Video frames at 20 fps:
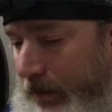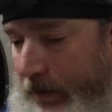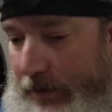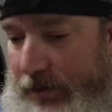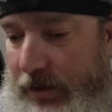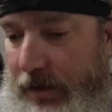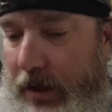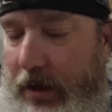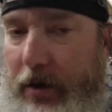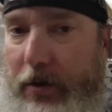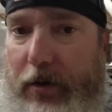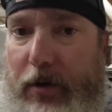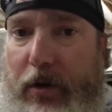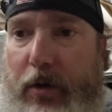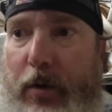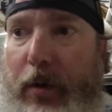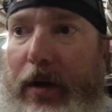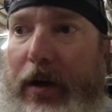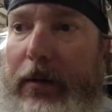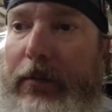I'll show you real
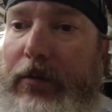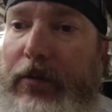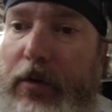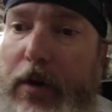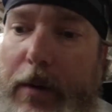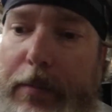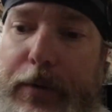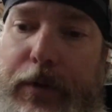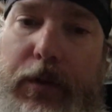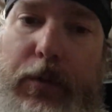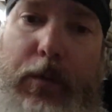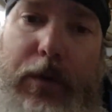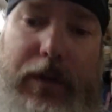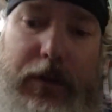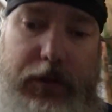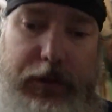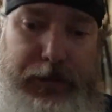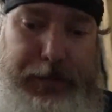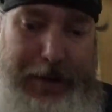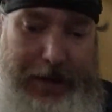quick before I put the
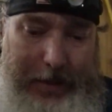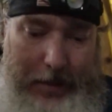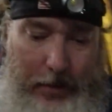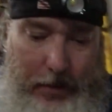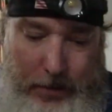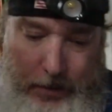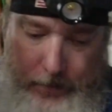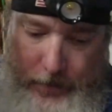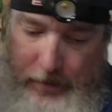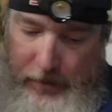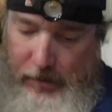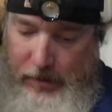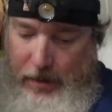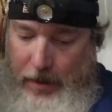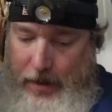wheels back on on this